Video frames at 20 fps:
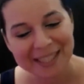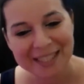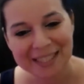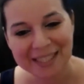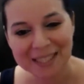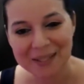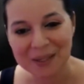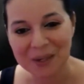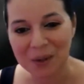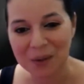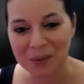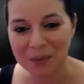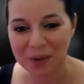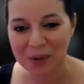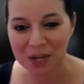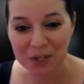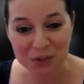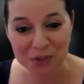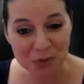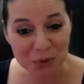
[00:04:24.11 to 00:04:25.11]
You know,
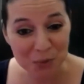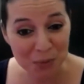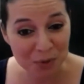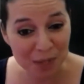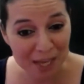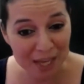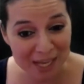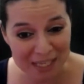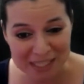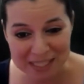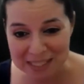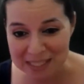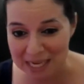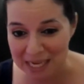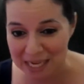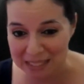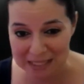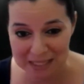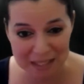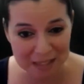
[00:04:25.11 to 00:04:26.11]
a toothache is
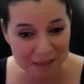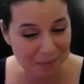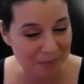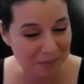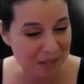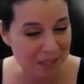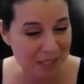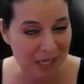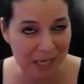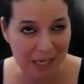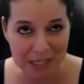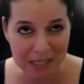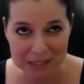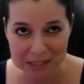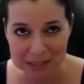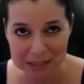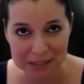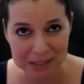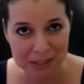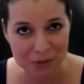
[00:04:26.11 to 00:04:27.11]
not something to
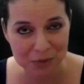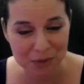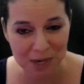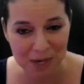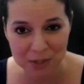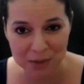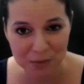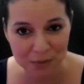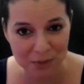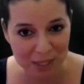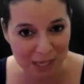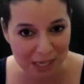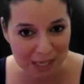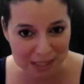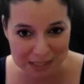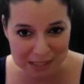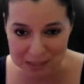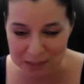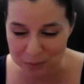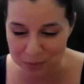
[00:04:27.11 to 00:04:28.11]
actually try to do the
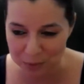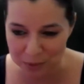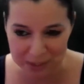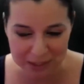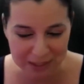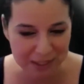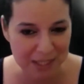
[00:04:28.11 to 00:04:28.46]
hot seat with.